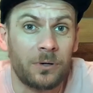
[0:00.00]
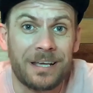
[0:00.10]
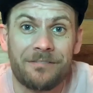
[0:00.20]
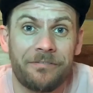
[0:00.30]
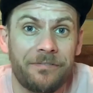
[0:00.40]

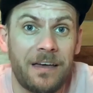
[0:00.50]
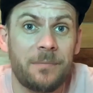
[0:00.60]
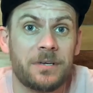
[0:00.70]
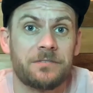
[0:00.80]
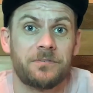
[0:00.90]
and
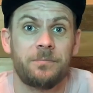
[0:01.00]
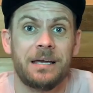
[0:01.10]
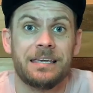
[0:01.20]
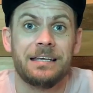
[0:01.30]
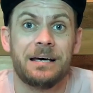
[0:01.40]
famous for
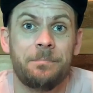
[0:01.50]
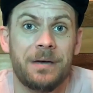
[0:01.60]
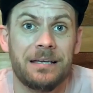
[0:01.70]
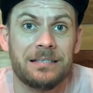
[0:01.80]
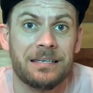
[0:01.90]
making
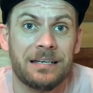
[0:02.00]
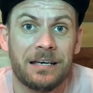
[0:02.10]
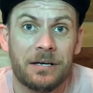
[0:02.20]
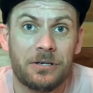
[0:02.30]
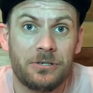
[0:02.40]
amazing
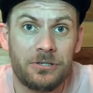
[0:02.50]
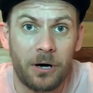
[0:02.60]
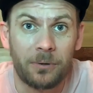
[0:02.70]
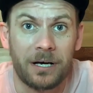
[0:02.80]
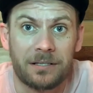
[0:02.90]

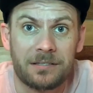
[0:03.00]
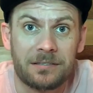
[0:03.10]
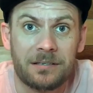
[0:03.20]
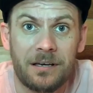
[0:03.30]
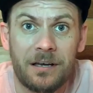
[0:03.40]

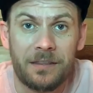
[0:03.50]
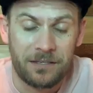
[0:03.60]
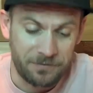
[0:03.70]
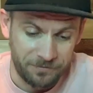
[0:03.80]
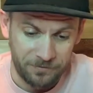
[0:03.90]
donuts.
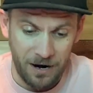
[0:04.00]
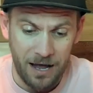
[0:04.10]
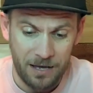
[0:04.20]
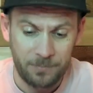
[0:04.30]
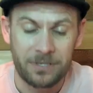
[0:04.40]
These
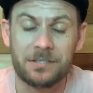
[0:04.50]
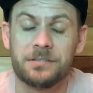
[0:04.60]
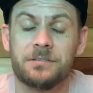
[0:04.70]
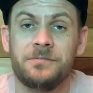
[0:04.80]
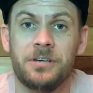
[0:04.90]
fried
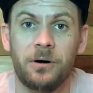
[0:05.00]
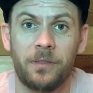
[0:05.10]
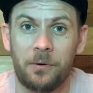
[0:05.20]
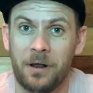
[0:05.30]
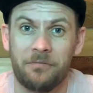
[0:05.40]
pieces of dough
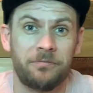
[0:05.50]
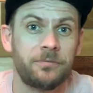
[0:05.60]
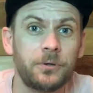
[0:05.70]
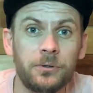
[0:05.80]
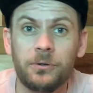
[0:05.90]
that would have
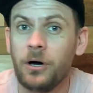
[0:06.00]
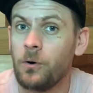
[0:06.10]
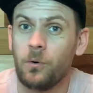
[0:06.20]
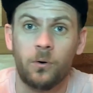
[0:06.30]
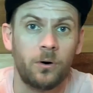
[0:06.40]
fruit
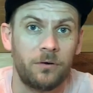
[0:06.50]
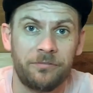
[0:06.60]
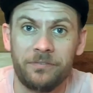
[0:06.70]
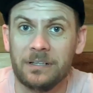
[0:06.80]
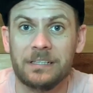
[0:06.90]
or
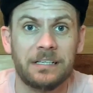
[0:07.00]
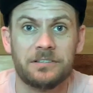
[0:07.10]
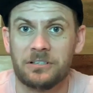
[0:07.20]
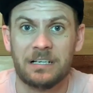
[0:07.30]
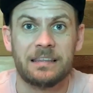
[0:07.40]

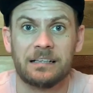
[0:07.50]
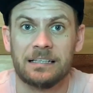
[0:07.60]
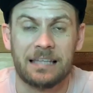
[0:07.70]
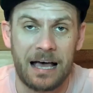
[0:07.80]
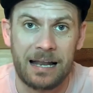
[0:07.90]
fillings or anything
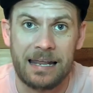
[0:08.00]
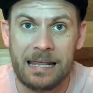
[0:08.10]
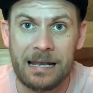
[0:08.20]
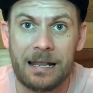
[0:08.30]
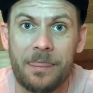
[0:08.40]
like that
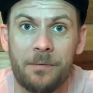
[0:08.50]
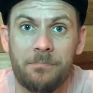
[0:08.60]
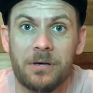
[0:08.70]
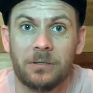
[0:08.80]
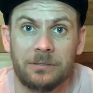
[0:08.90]
in the
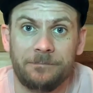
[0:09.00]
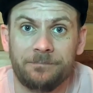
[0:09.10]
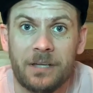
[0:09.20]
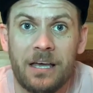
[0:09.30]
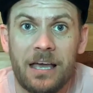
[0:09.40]
middle.
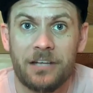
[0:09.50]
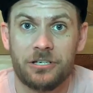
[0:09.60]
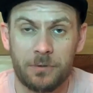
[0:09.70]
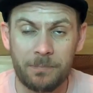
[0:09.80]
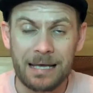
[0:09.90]
And
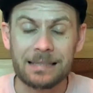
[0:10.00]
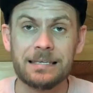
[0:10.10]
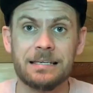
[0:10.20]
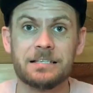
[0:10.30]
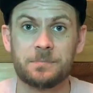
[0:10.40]
she would make
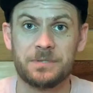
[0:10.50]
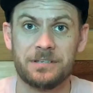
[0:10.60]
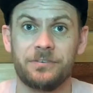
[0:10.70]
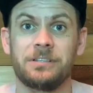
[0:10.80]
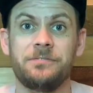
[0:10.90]
these
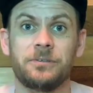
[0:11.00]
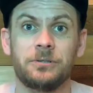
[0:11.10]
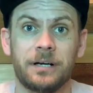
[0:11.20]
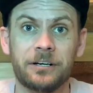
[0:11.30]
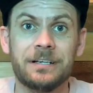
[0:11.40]
specifically for
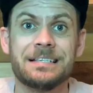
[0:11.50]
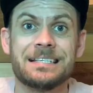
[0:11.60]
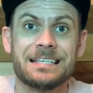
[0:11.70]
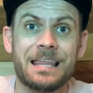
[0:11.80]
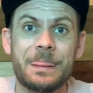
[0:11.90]
Gregory and
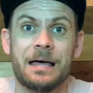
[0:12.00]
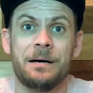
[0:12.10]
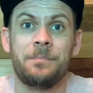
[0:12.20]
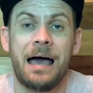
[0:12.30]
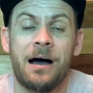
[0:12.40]
send
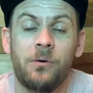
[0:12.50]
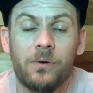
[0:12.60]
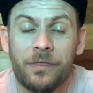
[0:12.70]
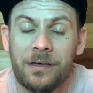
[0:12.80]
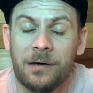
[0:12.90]
them out
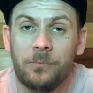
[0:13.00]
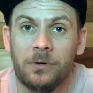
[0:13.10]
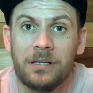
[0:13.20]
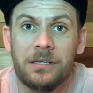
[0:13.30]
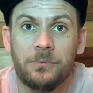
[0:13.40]
with him
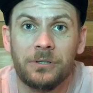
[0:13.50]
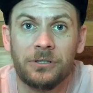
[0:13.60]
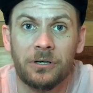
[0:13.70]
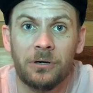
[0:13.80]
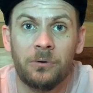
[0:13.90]
when he would
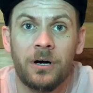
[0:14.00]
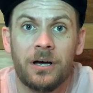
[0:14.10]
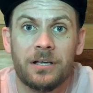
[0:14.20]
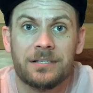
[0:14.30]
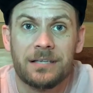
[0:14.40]
go
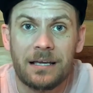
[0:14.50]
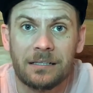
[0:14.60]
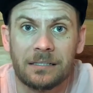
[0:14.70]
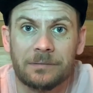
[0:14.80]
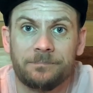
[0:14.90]
sailing.